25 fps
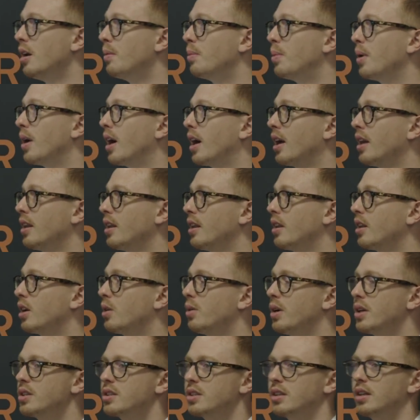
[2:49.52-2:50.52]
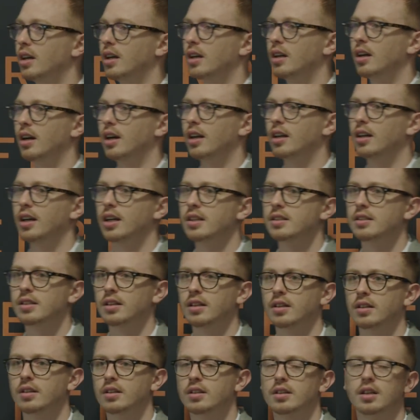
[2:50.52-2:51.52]
But I think the question I, I like
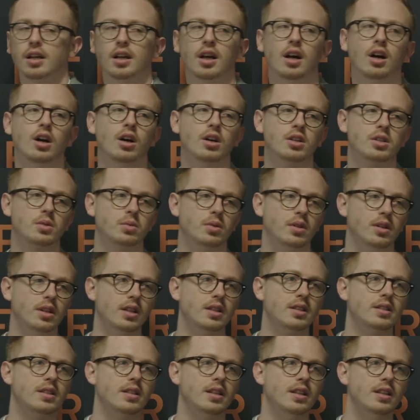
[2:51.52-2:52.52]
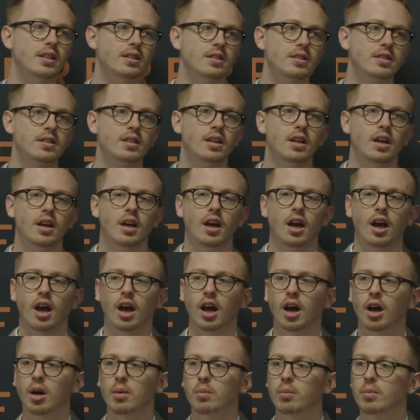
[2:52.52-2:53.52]
to kind of ask with this is,
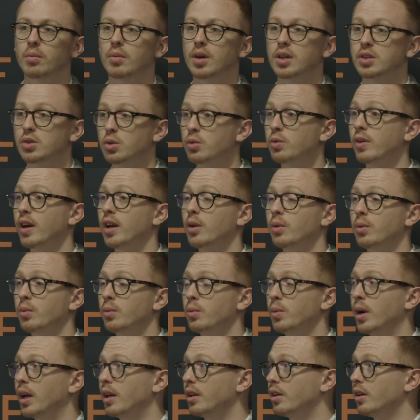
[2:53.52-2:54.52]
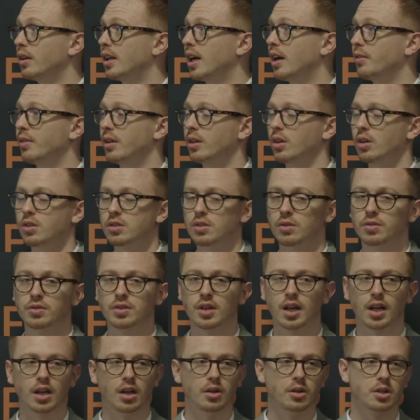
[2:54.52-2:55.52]
Um, it's all really well and good having lots of
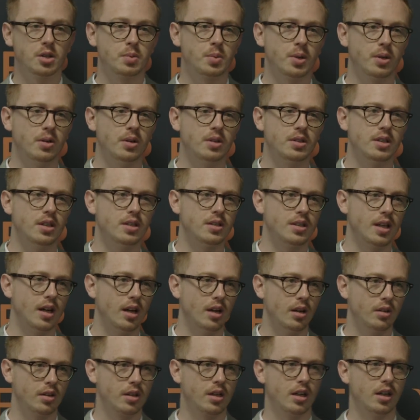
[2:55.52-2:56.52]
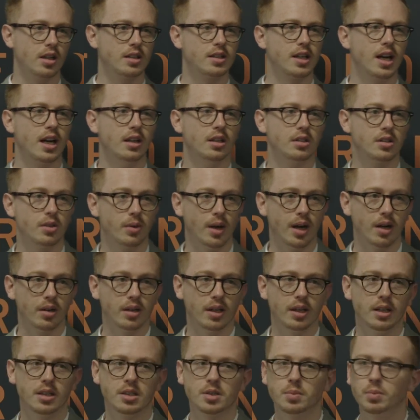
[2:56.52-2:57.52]
siloed experiences that are kind of tailored to our
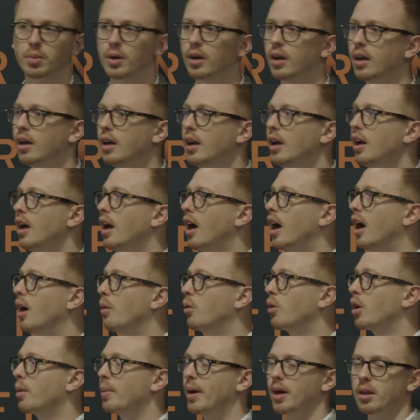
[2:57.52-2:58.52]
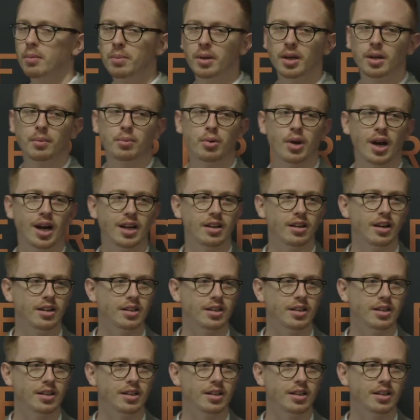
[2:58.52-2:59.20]
needs, but uh, what about the big brand